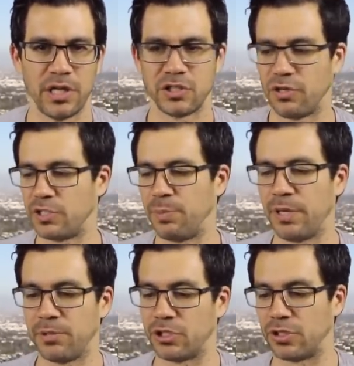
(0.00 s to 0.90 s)
So his
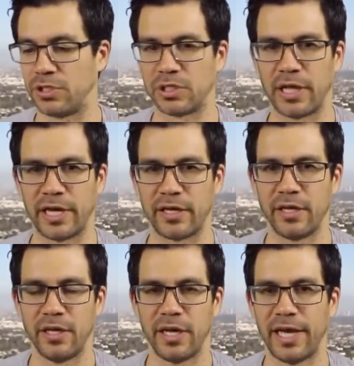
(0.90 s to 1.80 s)
publisher is like,
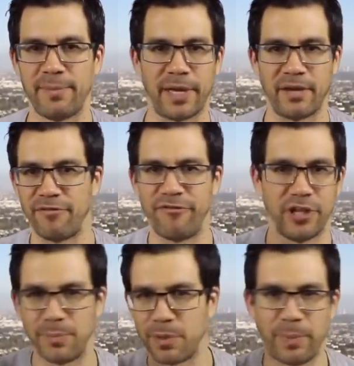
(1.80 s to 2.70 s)
hey man,
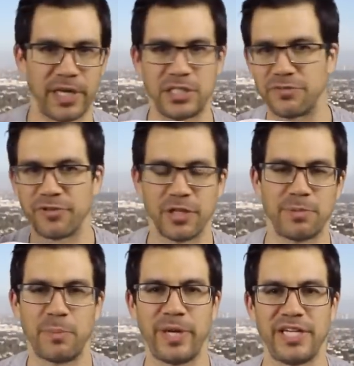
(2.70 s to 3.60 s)
fill up the
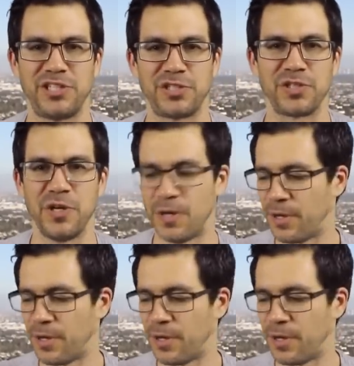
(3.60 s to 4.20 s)
pages.